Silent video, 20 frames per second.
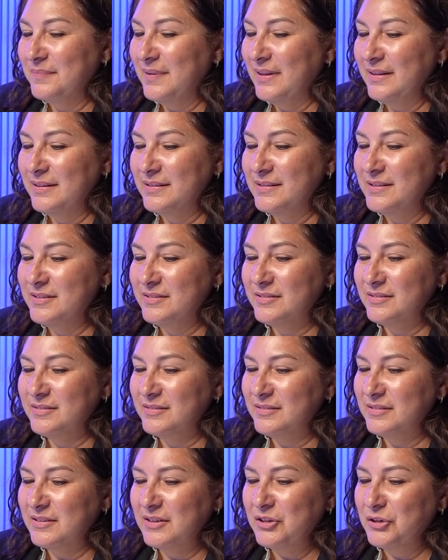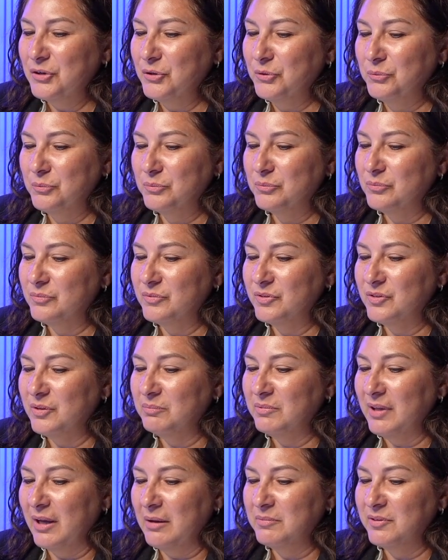It just,
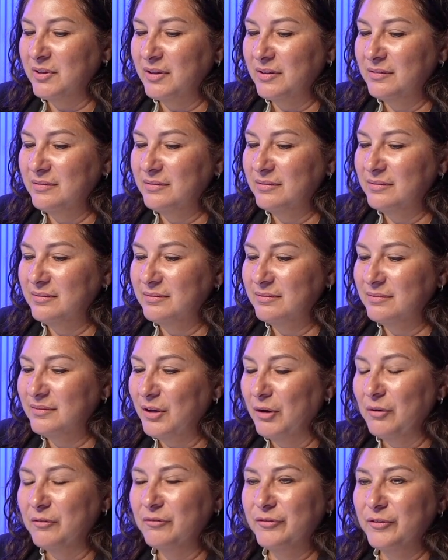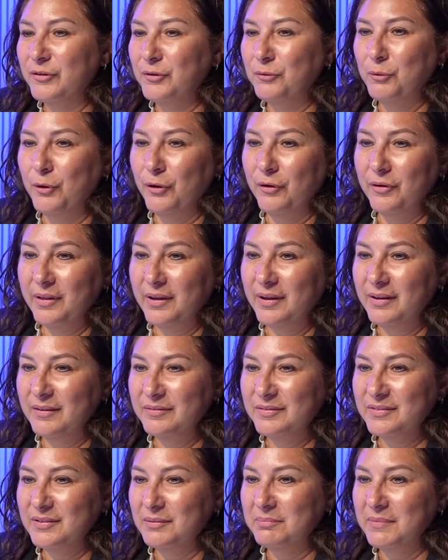sometimes I don't feel worthy
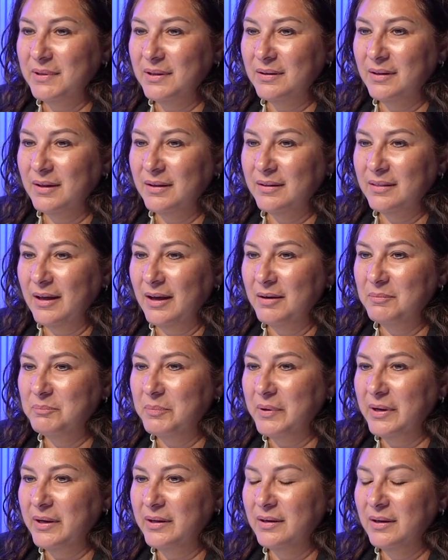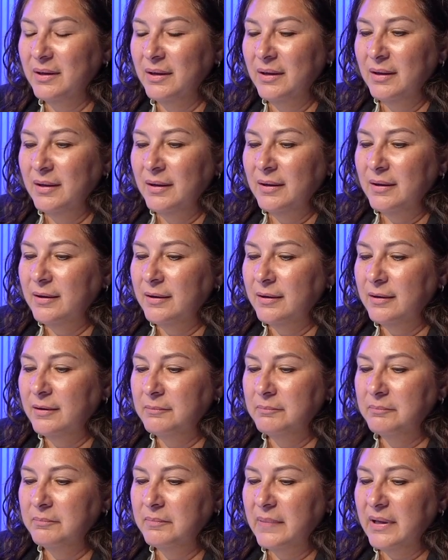of something like that, but
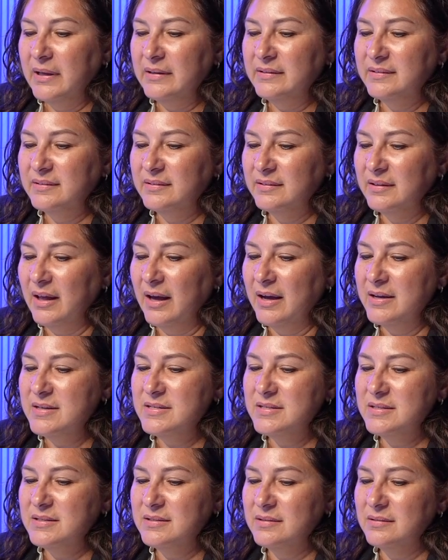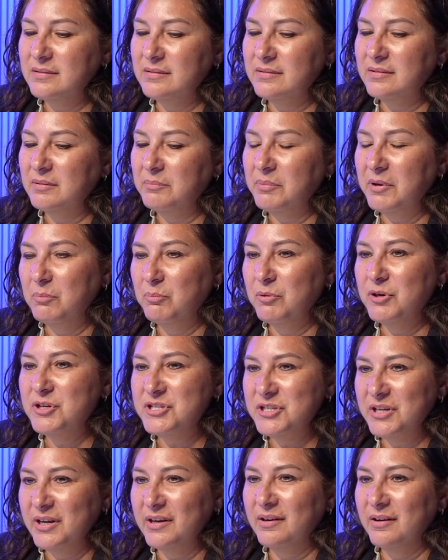it's nice to be
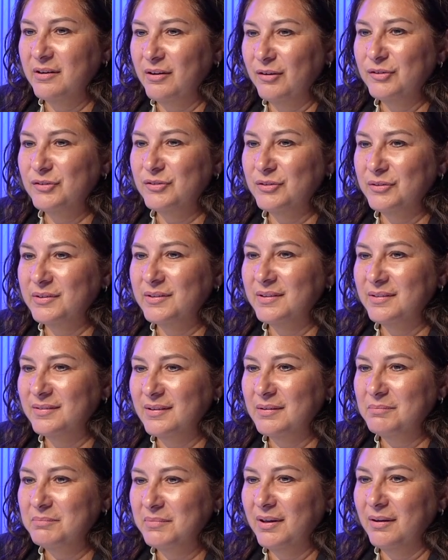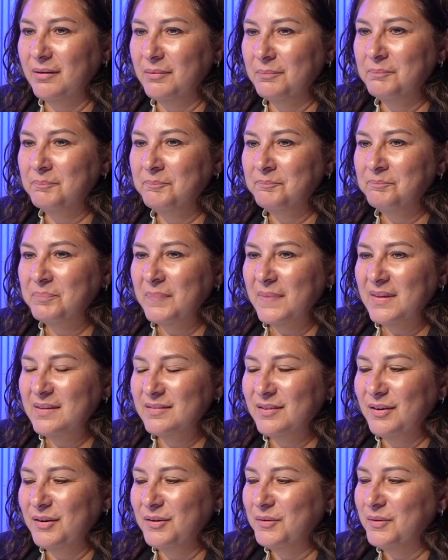appreciated also at the same time.
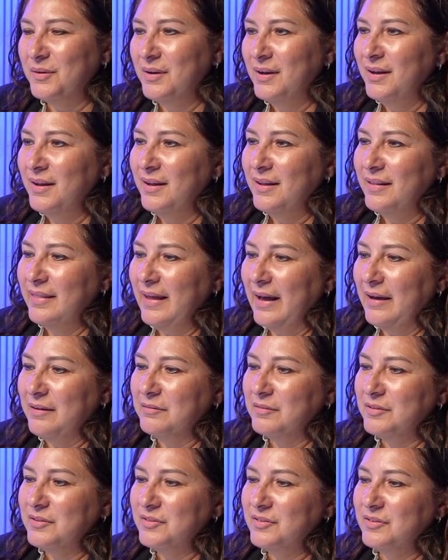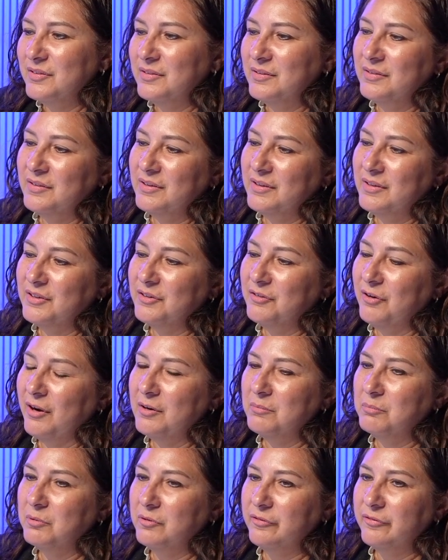So that was an
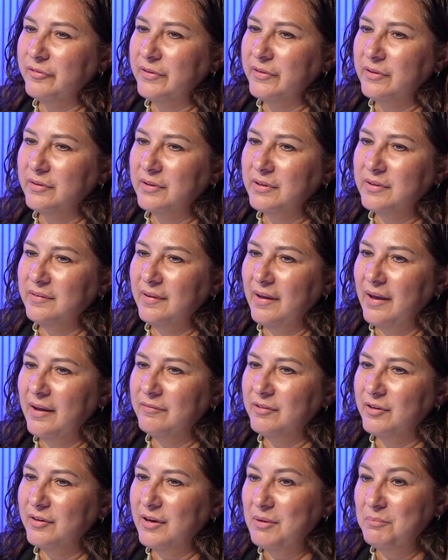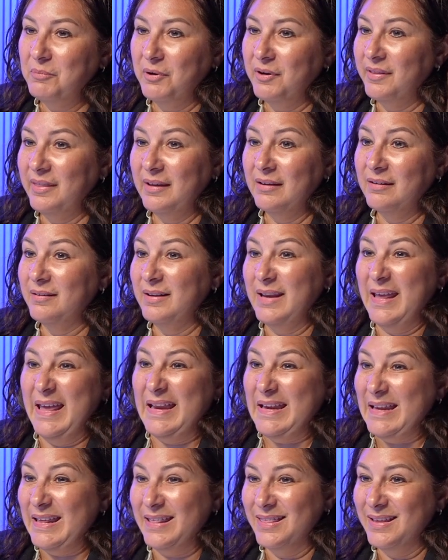incredible feeling to have your name on
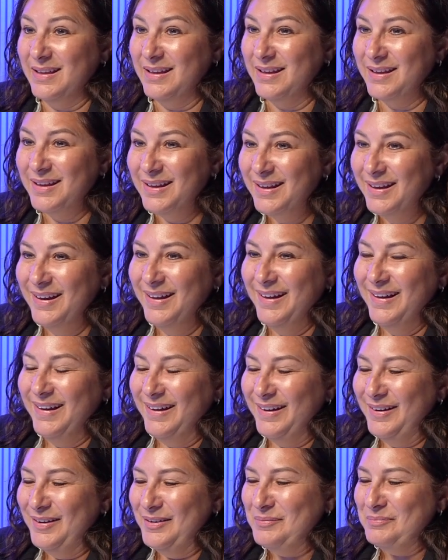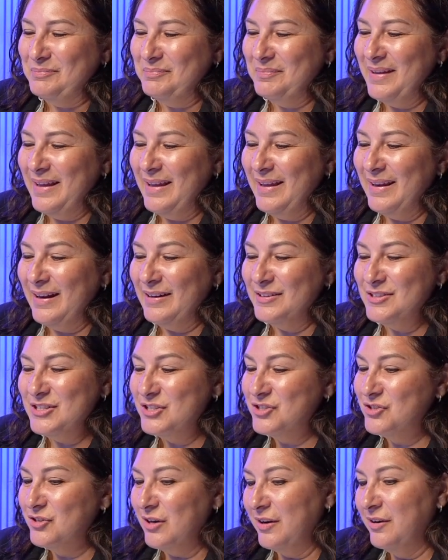anything. And I
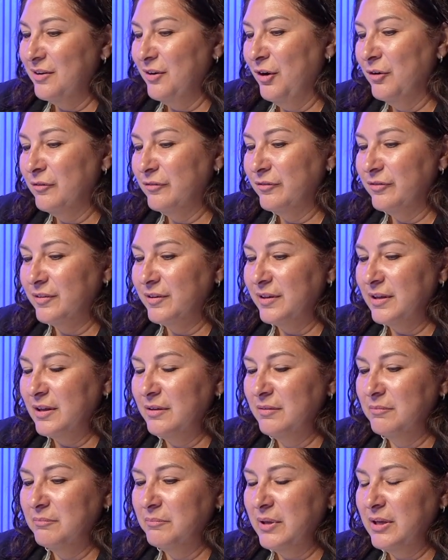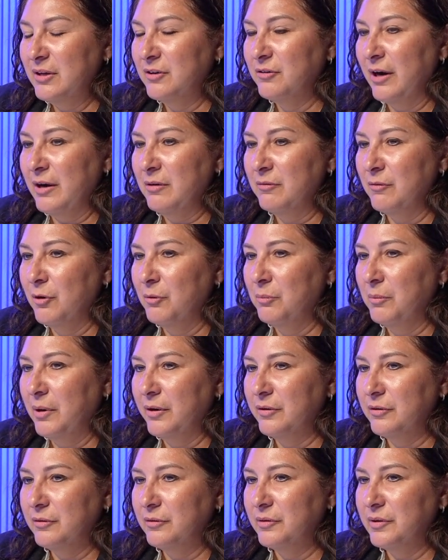just try to hopefully be a great role
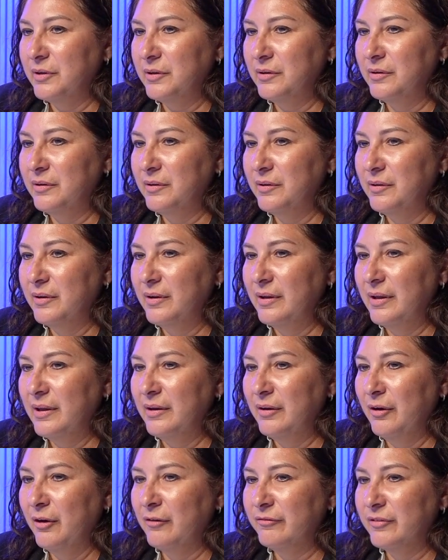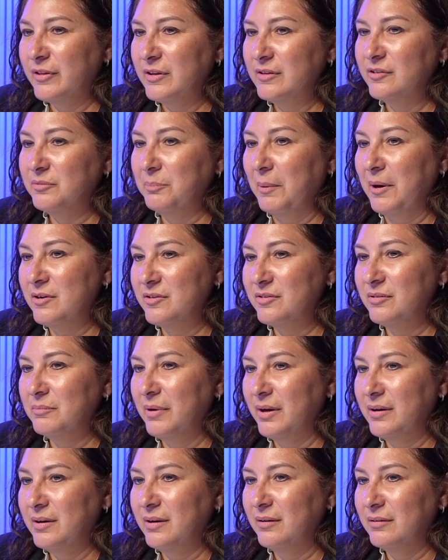model and hopefully inspire
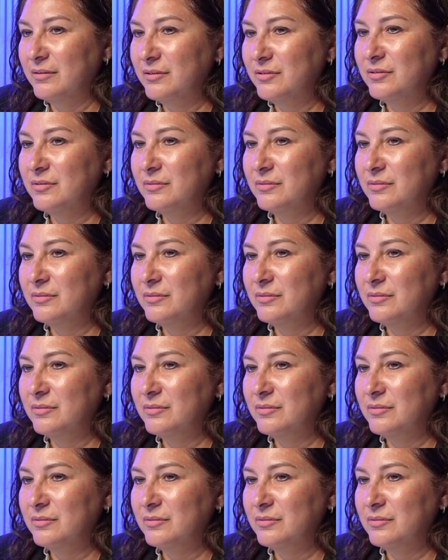somebody else.